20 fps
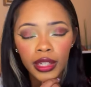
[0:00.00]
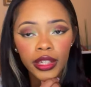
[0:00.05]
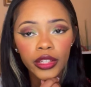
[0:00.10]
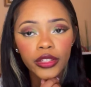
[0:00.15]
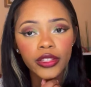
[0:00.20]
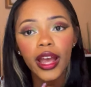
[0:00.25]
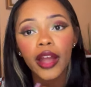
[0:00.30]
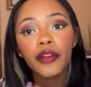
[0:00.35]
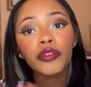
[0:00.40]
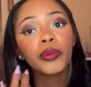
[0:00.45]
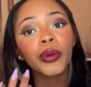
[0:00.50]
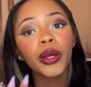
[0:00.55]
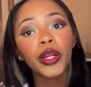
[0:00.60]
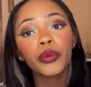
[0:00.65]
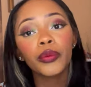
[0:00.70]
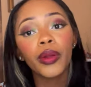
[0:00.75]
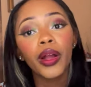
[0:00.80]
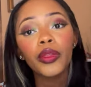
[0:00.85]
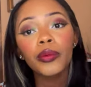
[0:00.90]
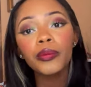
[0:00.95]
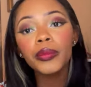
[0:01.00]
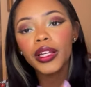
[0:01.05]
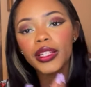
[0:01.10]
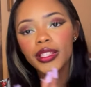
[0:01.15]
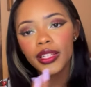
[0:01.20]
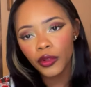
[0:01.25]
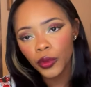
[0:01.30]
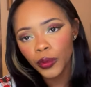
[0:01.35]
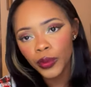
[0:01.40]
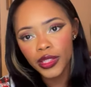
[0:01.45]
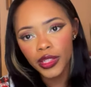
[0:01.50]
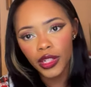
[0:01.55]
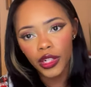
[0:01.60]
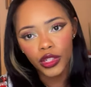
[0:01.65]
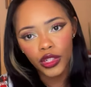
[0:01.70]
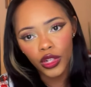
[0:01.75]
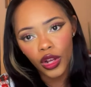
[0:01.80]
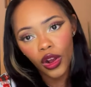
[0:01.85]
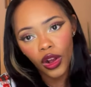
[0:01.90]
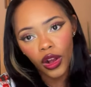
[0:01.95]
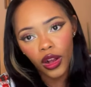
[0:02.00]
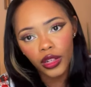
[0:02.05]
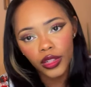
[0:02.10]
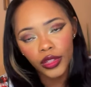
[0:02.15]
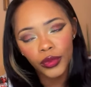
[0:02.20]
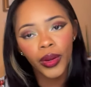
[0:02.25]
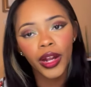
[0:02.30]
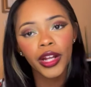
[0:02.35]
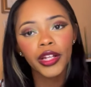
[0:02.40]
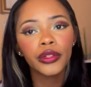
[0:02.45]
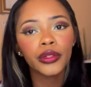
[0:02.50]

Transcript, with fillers: to everybody around him, because everyone's going to talk, right?